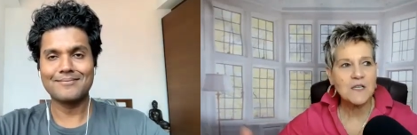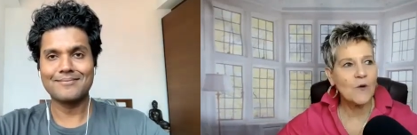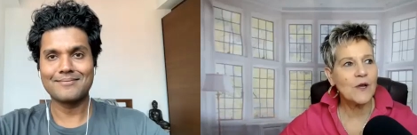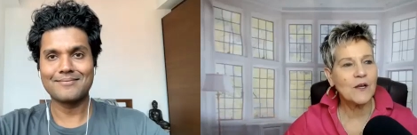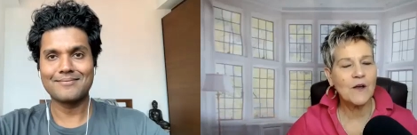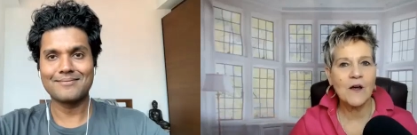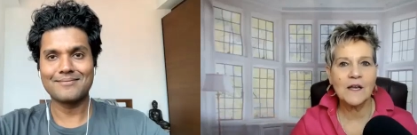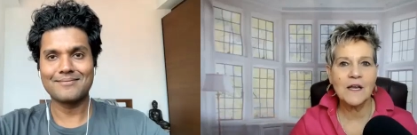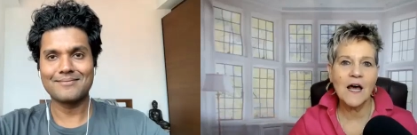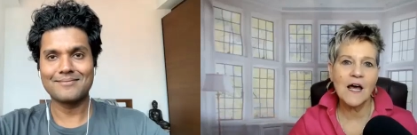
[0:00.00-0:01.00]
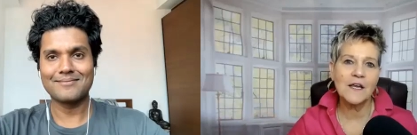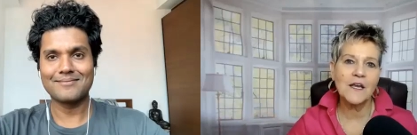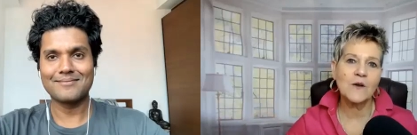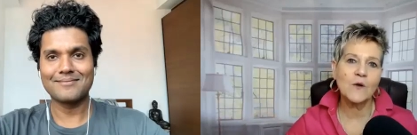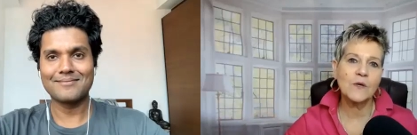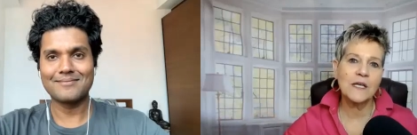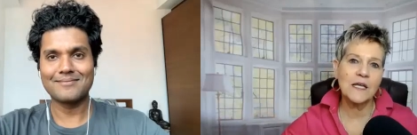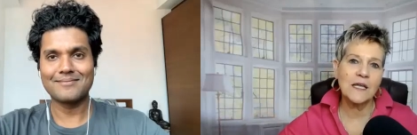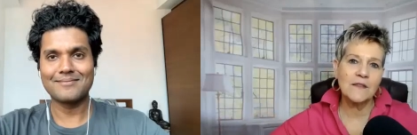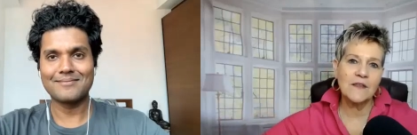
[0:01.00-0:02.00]
Speaker 1: going on, uh, not only
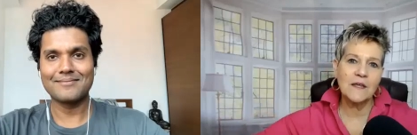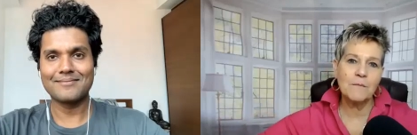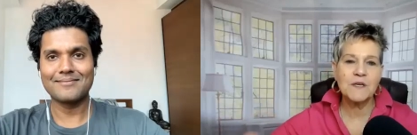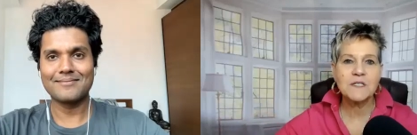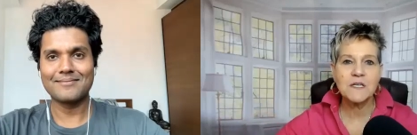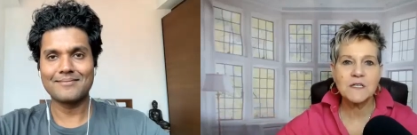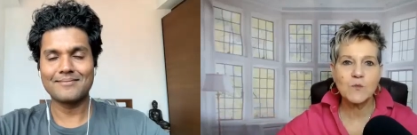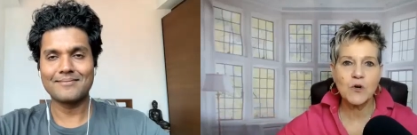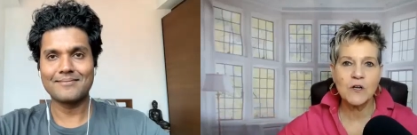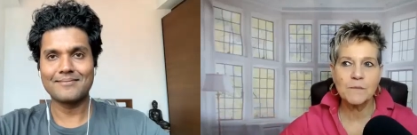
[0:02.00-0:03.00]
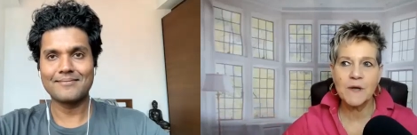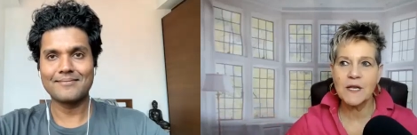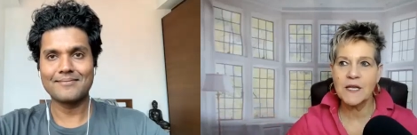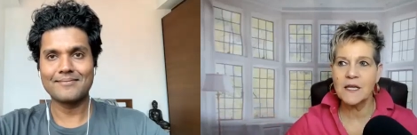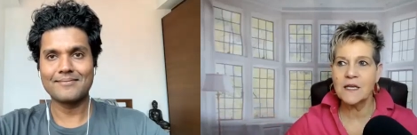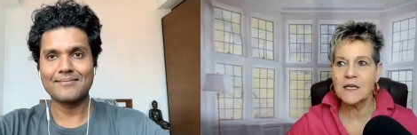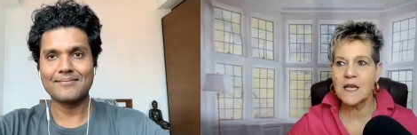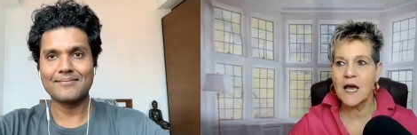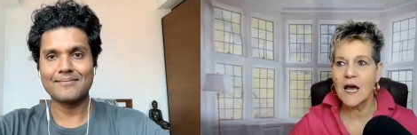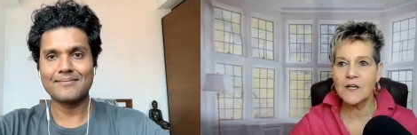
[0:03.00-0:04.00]
in the business world, but in
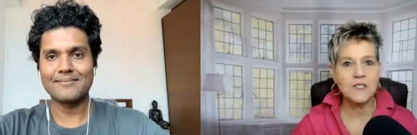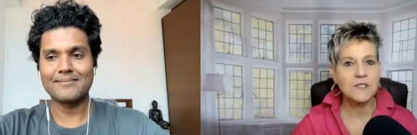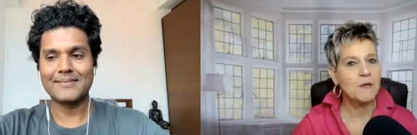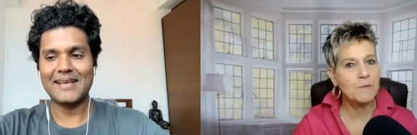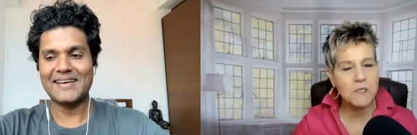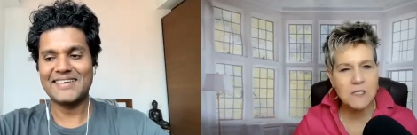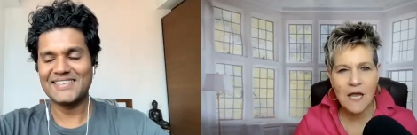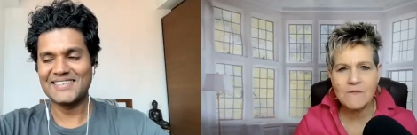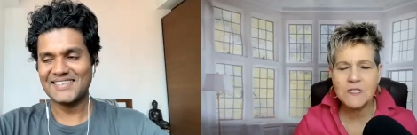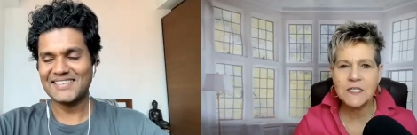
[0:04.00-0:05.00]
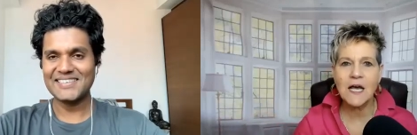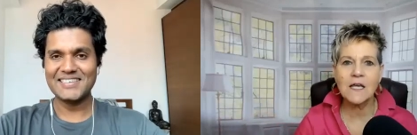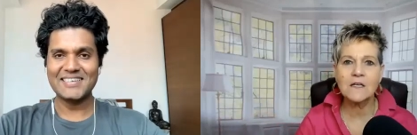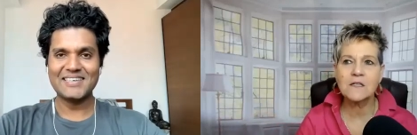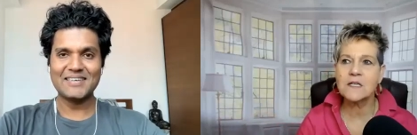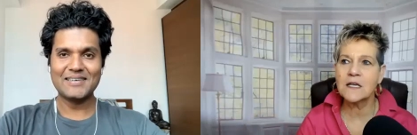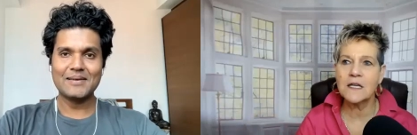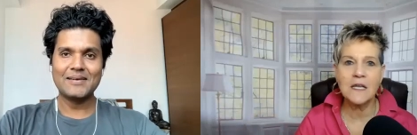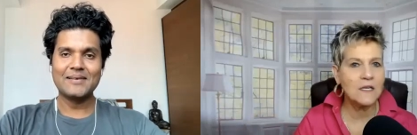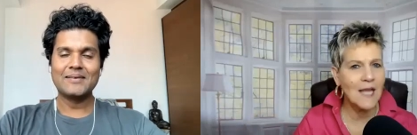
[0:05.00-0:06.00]
uh, just people's lifestyles and
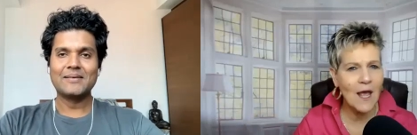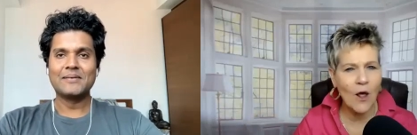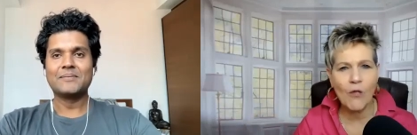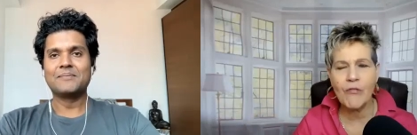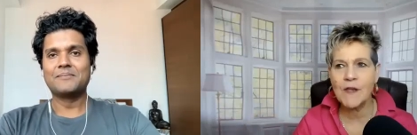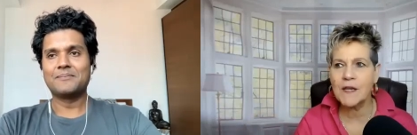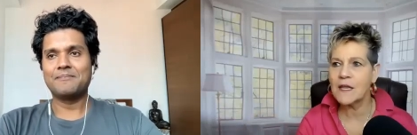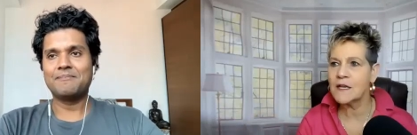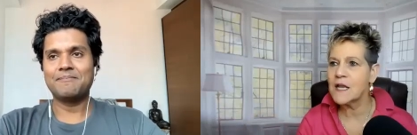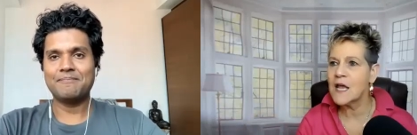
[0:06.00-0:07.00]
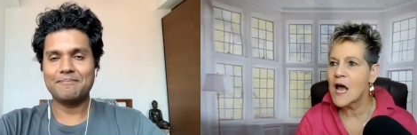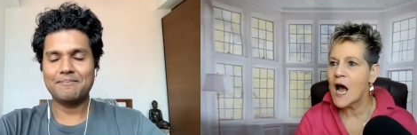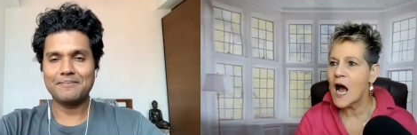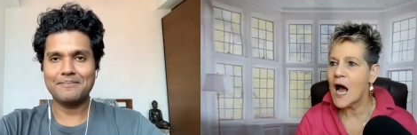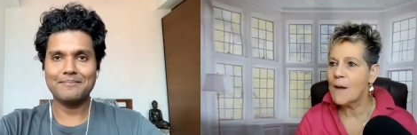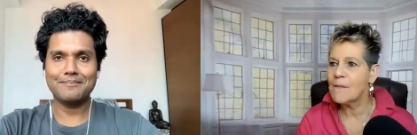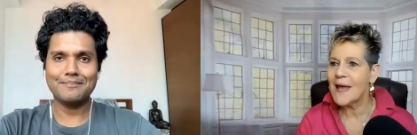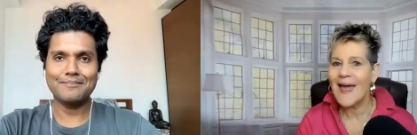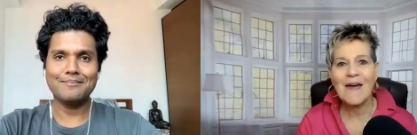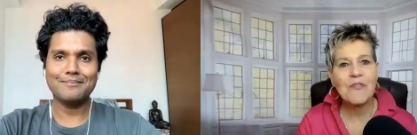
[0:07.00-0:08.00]
in health and in um,
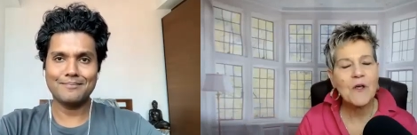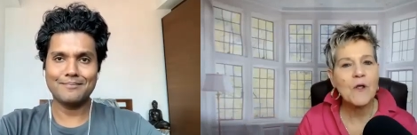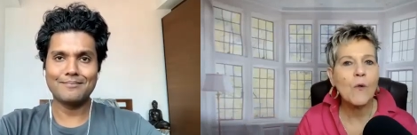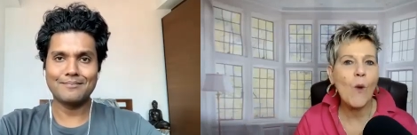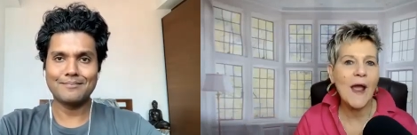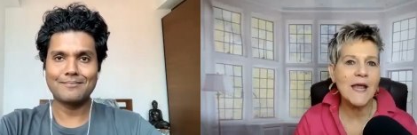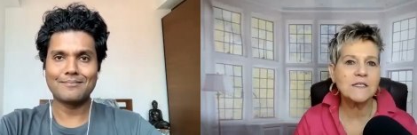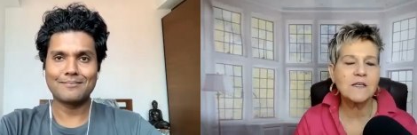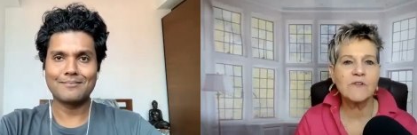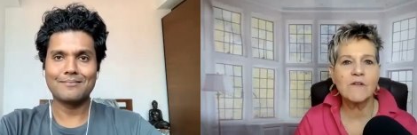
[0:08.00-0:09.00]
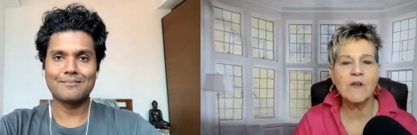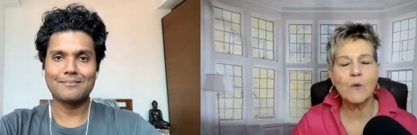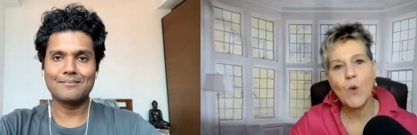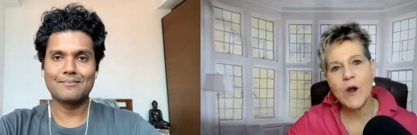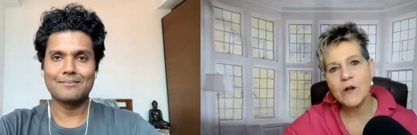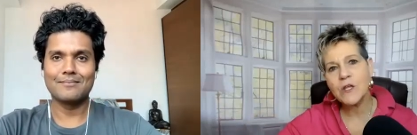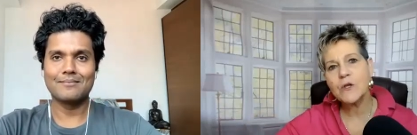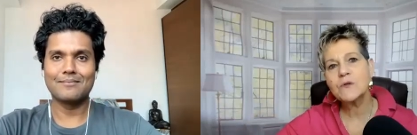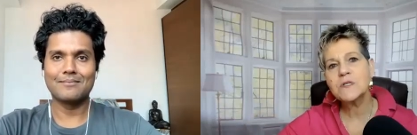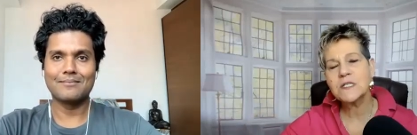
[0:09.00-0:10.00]
ethical ways of living. Where do
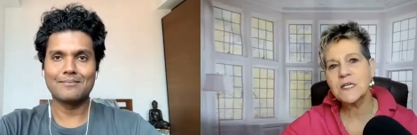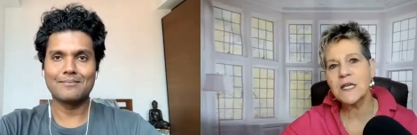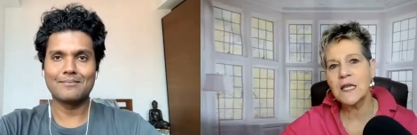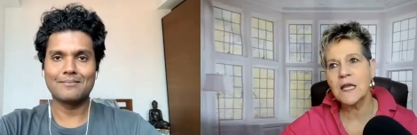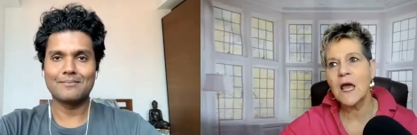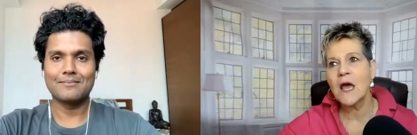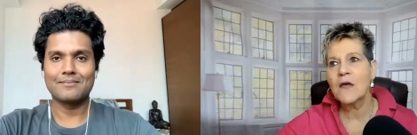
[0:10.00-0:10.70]
you see